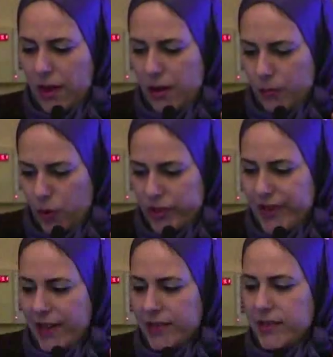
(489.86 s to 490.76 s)

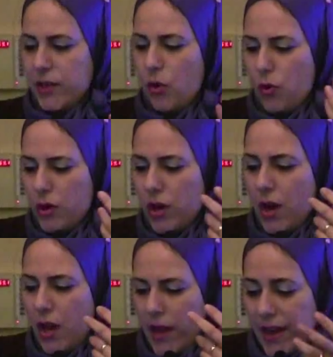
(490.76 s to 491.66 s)
mortality, or
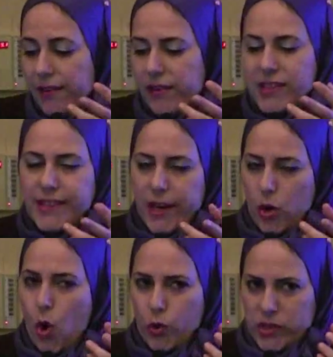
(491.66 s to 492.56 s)
increase the
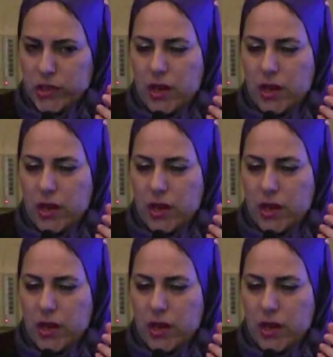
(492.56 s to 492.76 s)
cost.